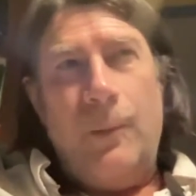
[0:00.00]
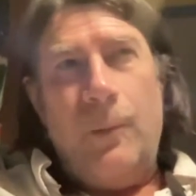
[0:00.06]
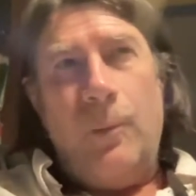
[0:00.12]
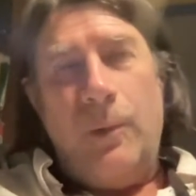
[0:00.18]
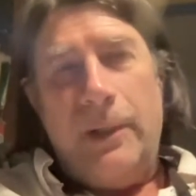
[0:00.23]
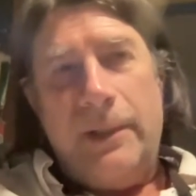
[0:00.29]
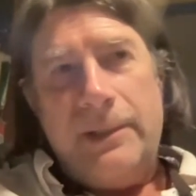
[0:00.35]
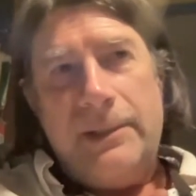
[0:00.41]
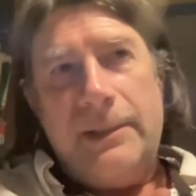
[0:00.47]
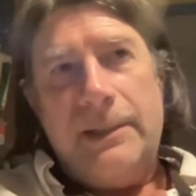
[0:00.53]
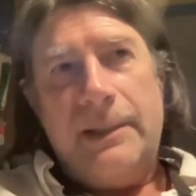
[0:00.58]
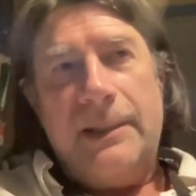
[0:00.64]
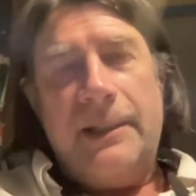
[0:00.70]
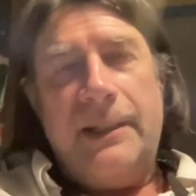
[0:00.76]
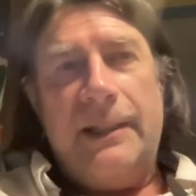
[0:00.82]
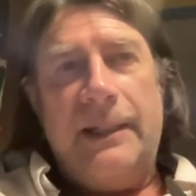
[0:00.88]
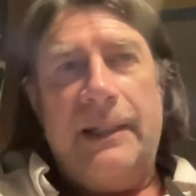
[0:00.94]
why is it
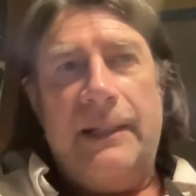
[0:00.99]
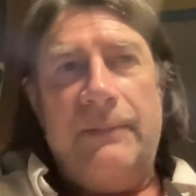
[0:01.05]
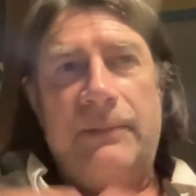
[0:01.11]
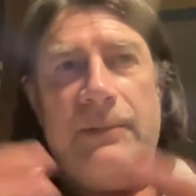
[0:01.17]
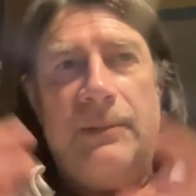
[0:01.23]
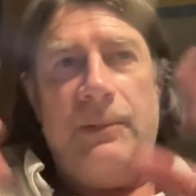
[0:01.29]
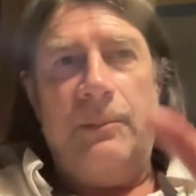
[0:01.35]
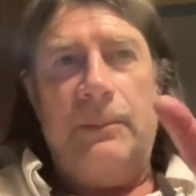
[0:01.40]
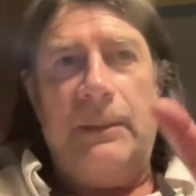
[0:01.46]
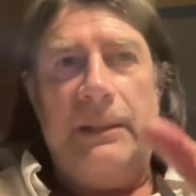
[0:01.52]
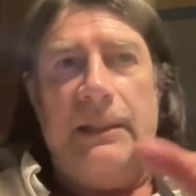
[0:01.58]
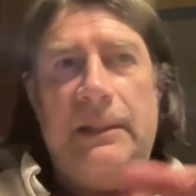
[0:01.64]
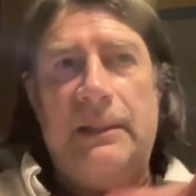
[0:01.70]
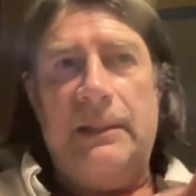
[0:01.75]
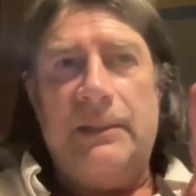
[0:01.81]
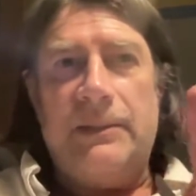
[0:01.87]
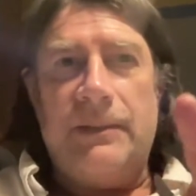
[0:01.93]
that I have to
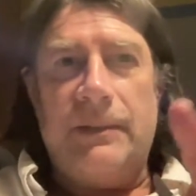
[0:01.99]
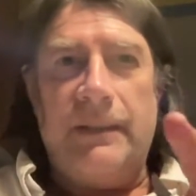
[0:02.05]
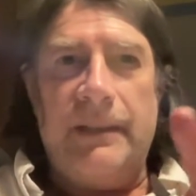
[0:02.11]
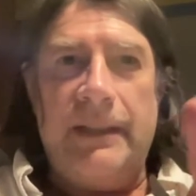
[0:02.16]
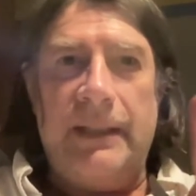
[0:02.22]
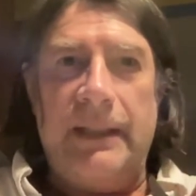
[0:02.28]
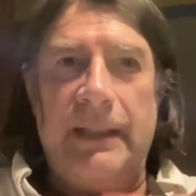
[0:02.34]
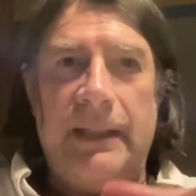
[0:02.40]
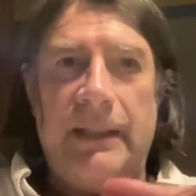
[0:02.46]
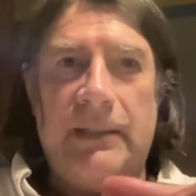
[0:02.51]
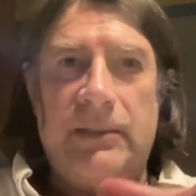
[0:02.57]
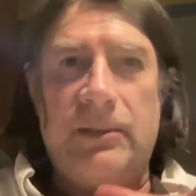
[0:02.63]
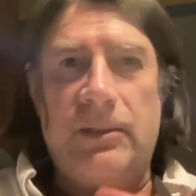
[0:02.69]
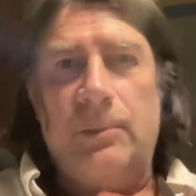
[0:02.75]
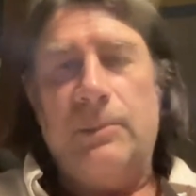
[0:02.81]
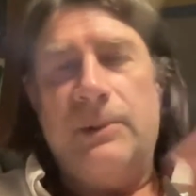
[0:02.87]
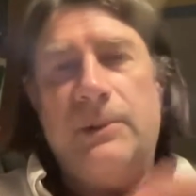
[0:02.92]
immediately start thinking in
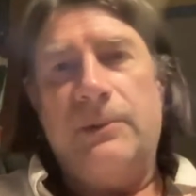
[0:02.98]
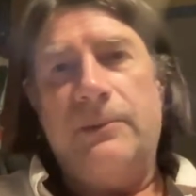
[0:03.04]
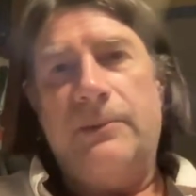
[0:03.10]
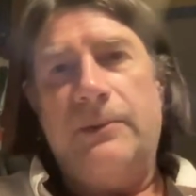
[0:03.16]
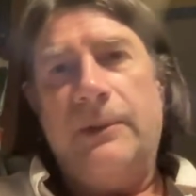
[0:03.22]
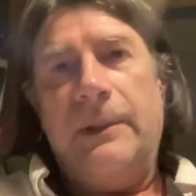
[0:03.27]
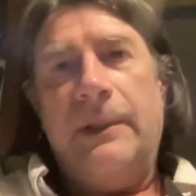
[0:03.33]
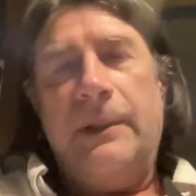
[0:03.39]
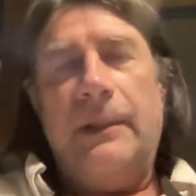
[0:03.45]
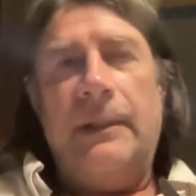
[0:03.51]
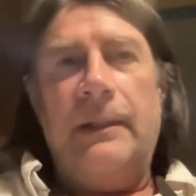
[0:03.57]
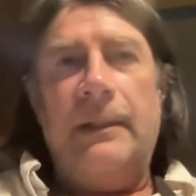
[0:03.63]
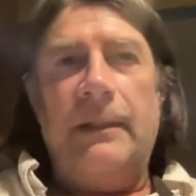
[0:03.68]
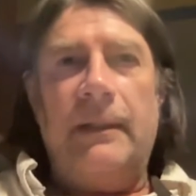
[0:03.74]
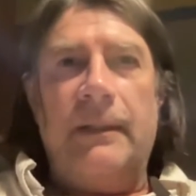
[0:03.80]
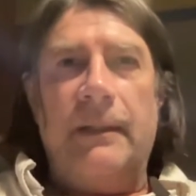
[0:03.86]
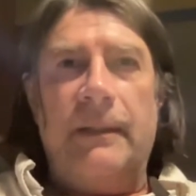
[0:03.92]
terms of
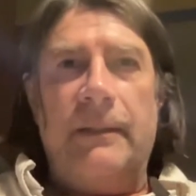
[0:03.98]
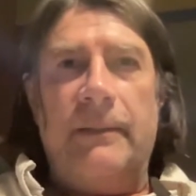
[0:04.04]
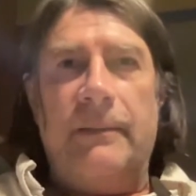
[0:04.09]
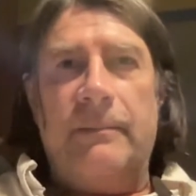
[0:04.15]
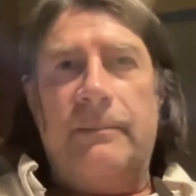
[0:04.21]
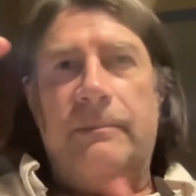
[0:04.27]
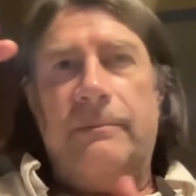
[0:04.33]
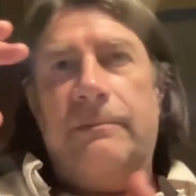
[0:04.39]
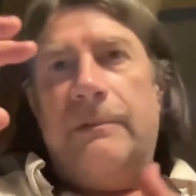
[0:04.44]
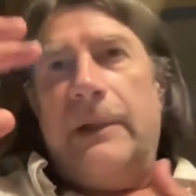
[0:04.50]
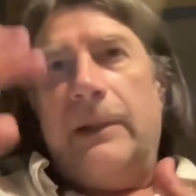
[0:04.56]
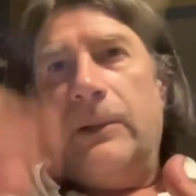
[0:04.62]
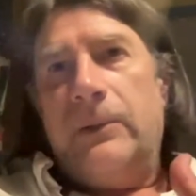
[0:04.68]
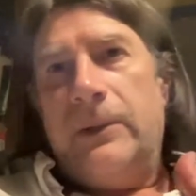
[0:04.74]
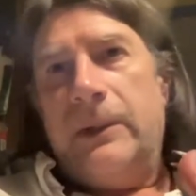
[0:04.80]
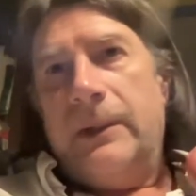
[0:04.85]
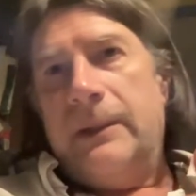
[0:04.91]
the
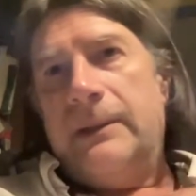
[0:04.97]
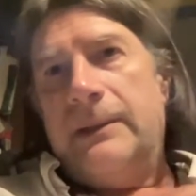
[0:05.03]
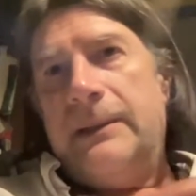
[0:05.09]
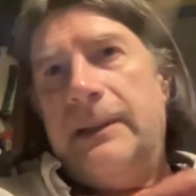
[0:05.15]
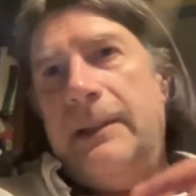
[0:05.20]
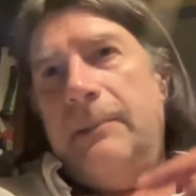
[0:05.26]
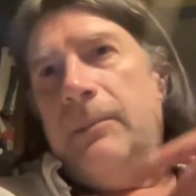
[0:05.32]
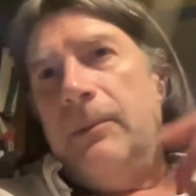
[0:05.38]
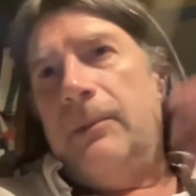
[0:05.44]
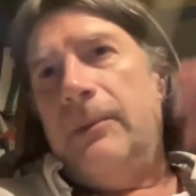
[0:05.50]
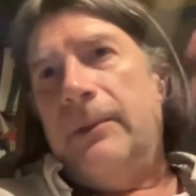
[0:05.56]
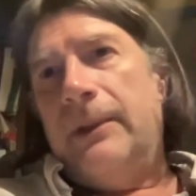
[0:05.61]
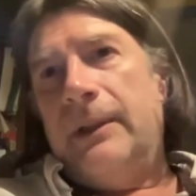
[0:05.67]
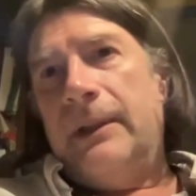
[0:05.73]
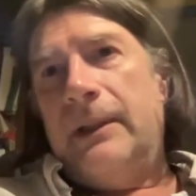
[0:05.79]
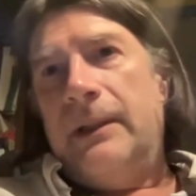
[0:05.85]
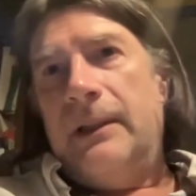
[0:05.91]
routing table
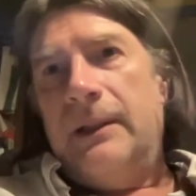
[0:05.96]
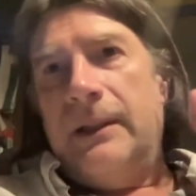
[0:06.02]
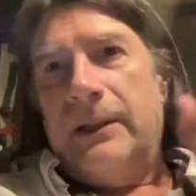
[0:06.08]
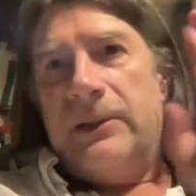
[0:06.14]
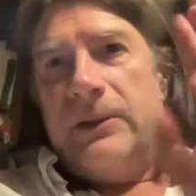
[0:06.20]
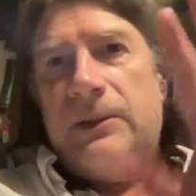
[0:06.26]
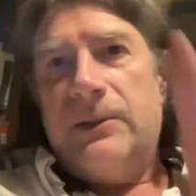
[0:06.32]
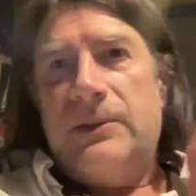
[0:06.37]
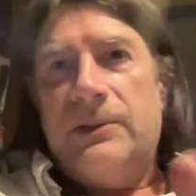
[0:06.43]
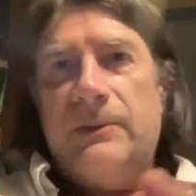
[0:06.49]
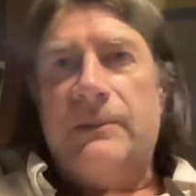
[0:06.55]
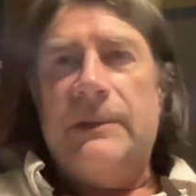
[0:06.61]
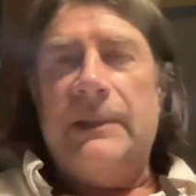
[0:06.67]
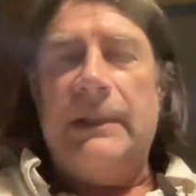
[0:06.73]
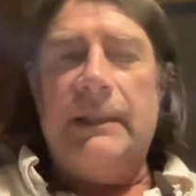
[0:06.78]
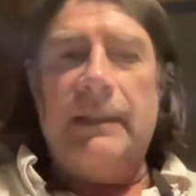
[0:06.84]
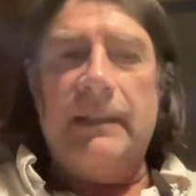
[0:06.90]
and the collections of
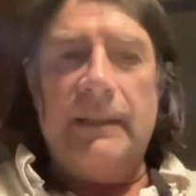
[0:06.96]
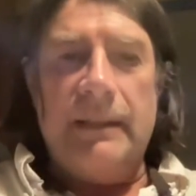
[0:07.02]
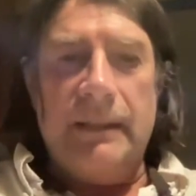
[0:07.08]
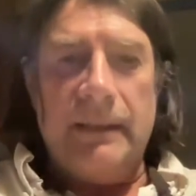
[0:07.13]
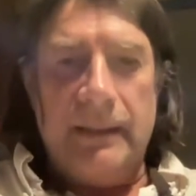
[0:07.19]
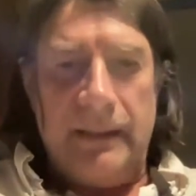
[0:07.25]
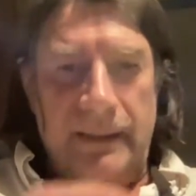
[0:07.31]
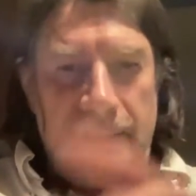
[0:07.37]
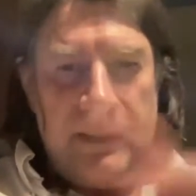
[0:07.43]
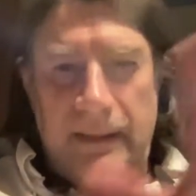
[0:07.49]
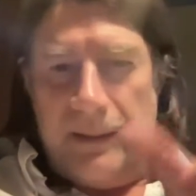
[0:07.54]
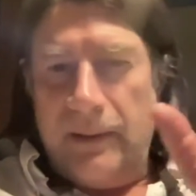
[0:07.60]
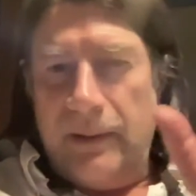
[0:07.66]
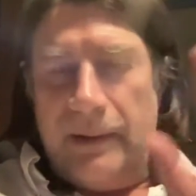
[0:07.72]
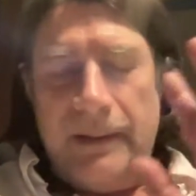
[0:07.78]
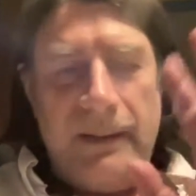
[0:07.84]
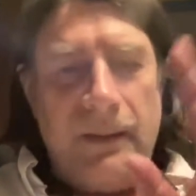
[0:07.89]
data
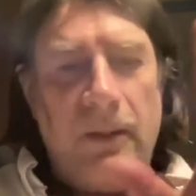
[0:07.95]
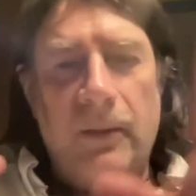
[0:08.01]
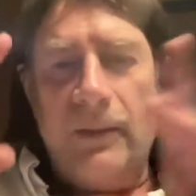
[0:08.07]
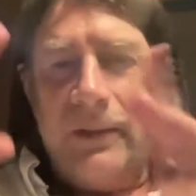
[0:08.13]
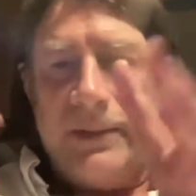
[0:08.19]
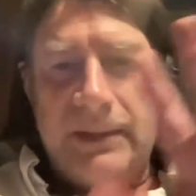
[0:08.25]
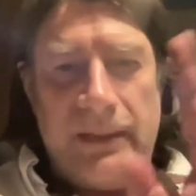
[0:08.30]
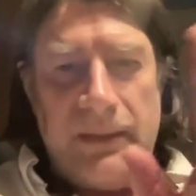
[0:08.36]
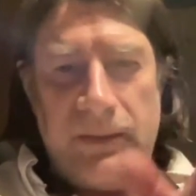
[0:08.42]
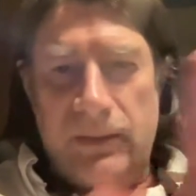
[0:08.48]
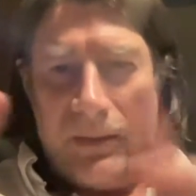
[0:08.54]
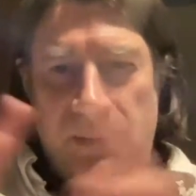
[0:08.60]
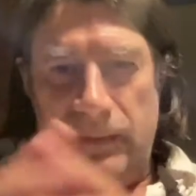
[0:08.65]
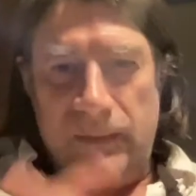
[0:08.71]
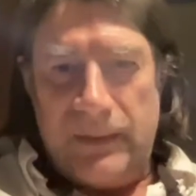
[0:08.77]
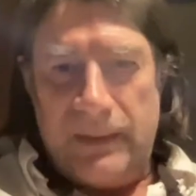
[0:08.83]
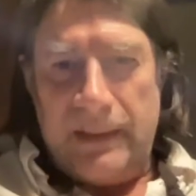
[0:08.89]
and all this other
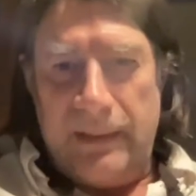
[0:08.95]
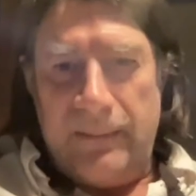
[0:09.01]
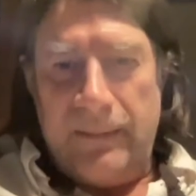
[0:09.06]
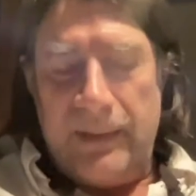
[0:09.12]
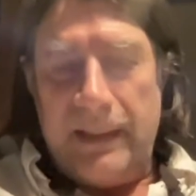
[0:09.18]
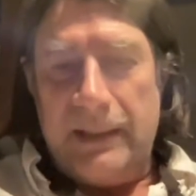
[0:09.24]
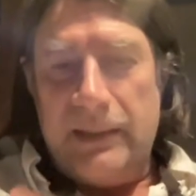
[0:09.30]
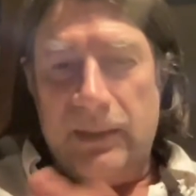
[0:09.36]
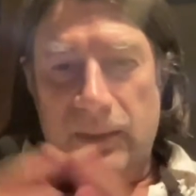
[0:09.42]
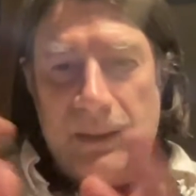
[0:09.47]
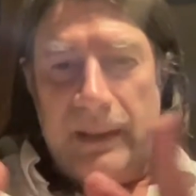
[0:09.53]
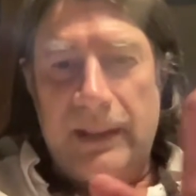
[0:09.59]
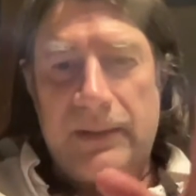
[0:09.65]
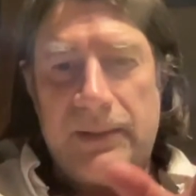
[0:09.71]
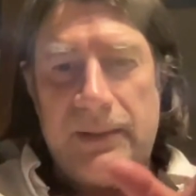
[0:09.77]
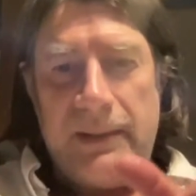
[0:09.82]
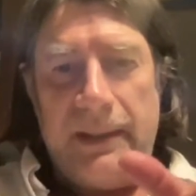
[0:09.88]
sort of stuff, and I don't
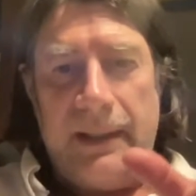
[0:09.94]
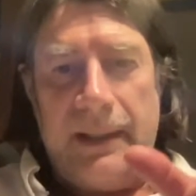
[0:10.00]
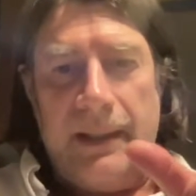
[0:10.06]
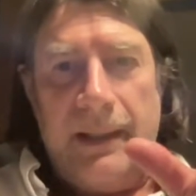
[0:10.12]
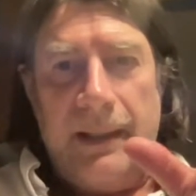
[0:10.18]
actually